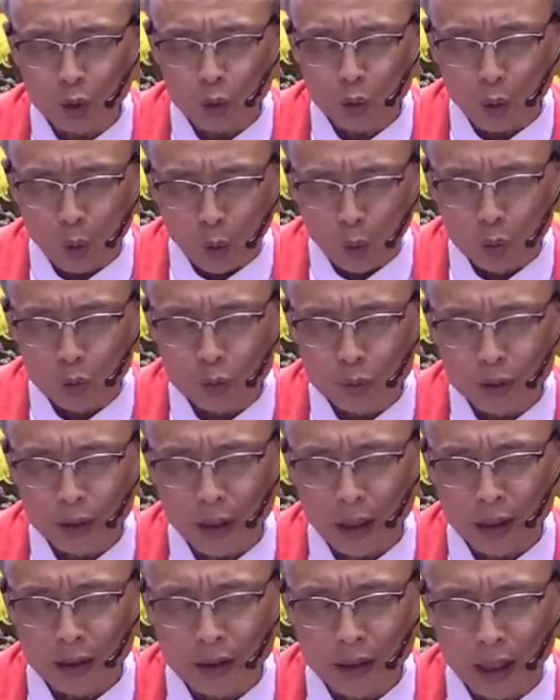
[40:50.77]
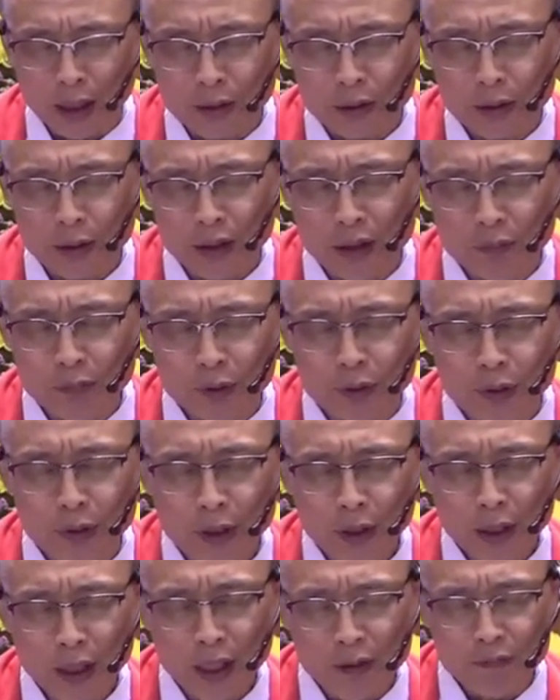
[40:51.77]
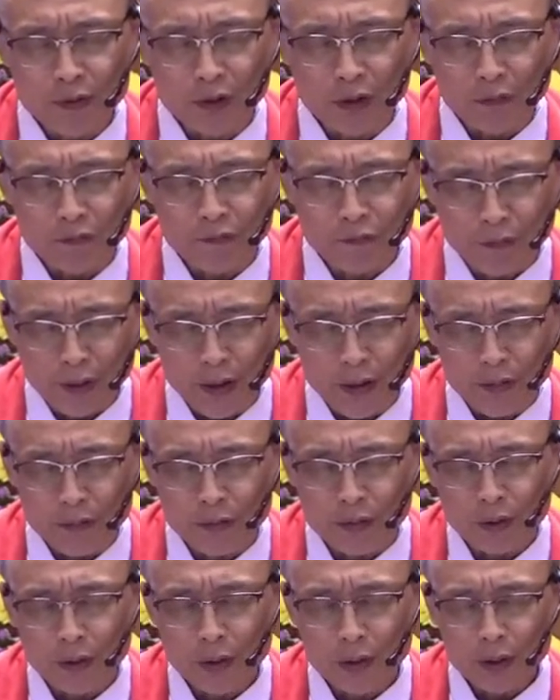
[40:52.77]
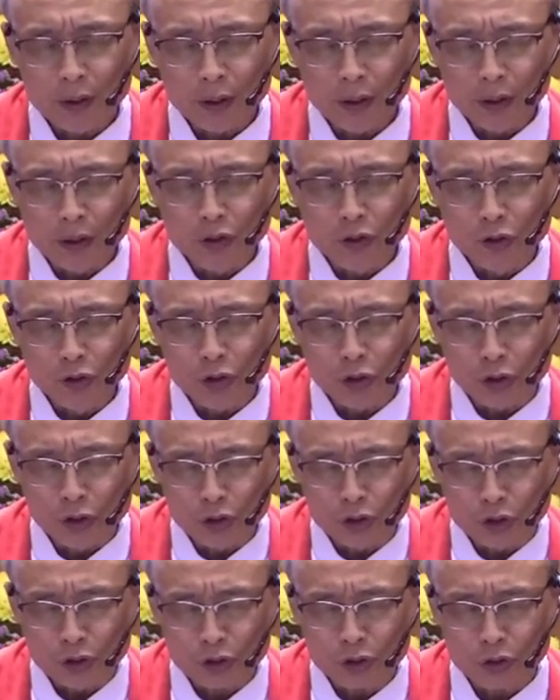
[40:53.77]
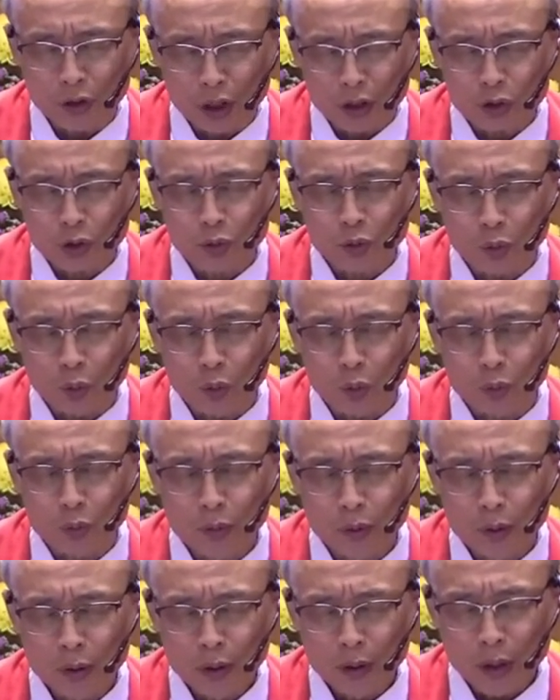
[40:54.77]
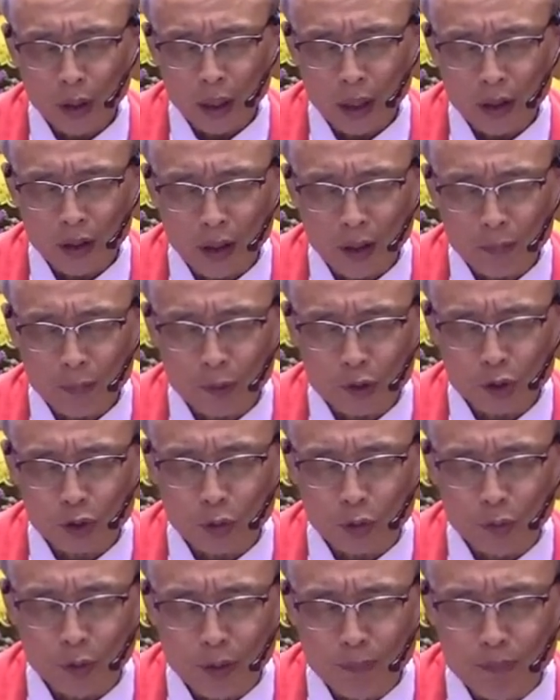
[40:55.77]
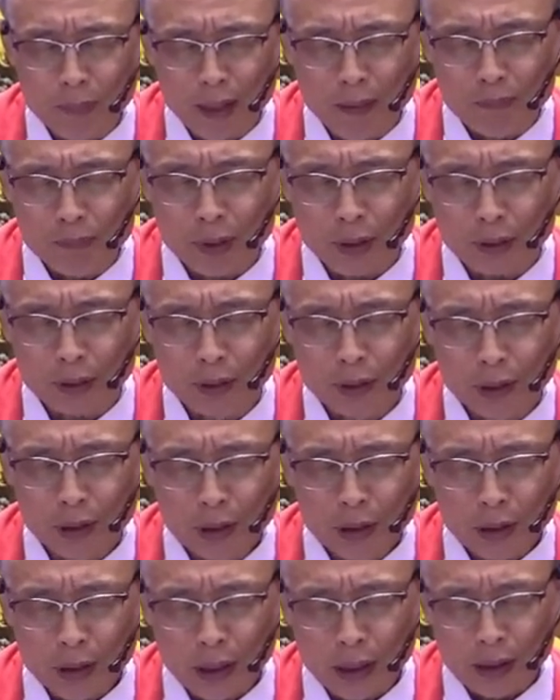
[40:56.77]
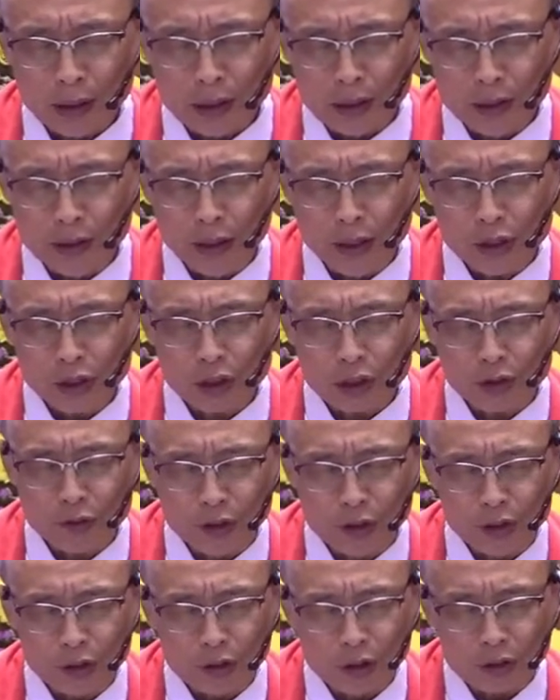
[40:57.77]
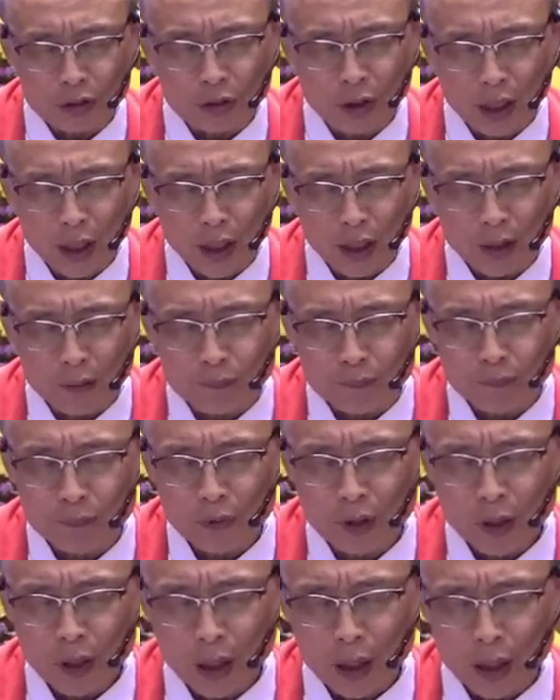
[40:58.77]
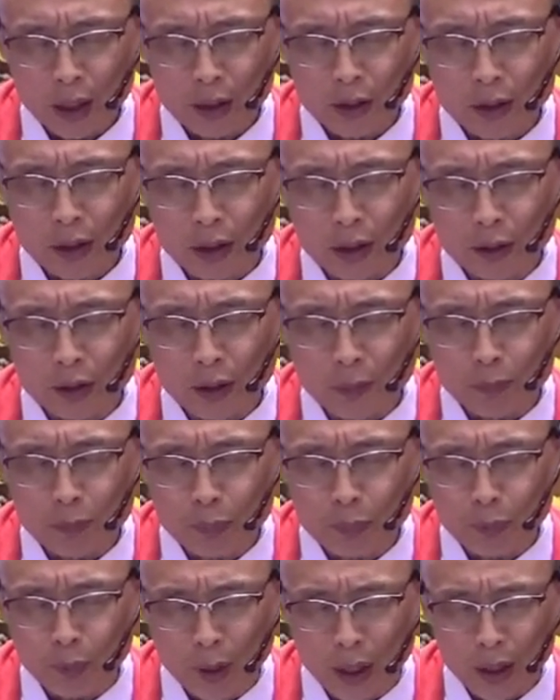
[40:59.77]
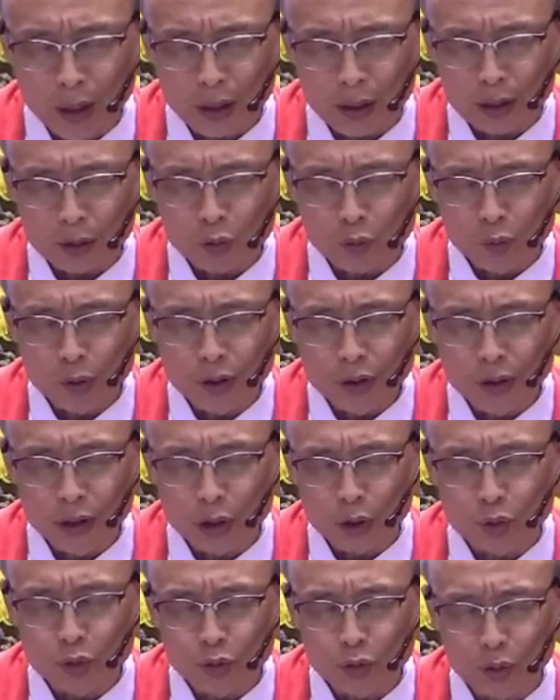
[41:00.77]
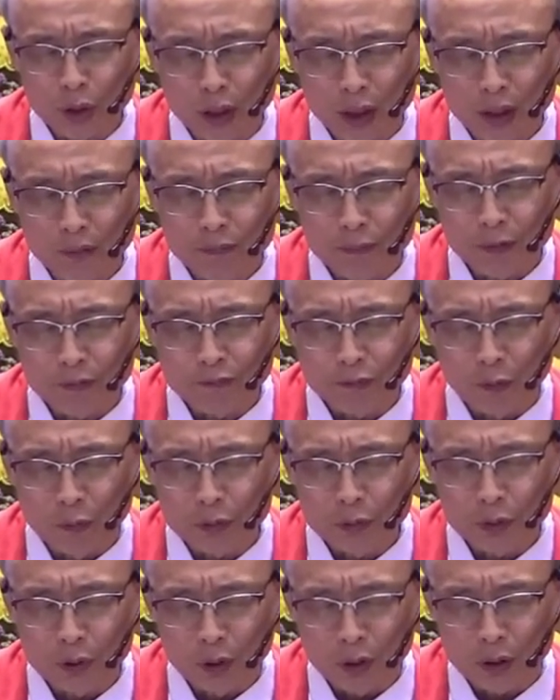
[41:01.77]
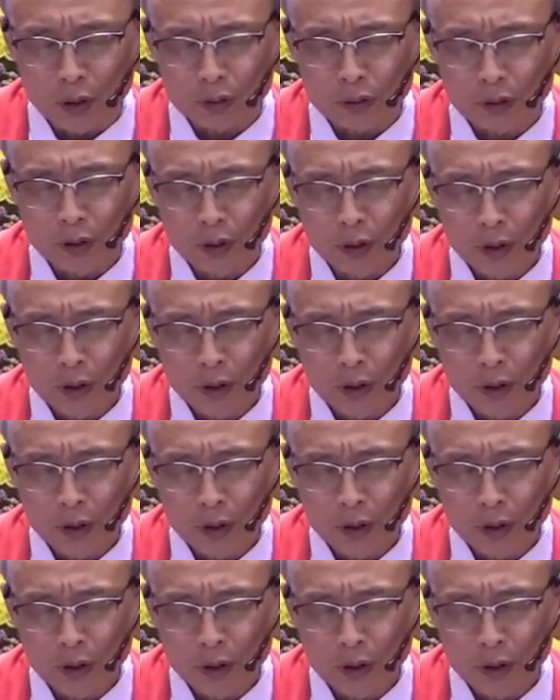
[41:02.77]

cold and not even having a faith in Jesus Christ, Lord. And I personally remember, and in this critical time, and the prayer we needed to have before God,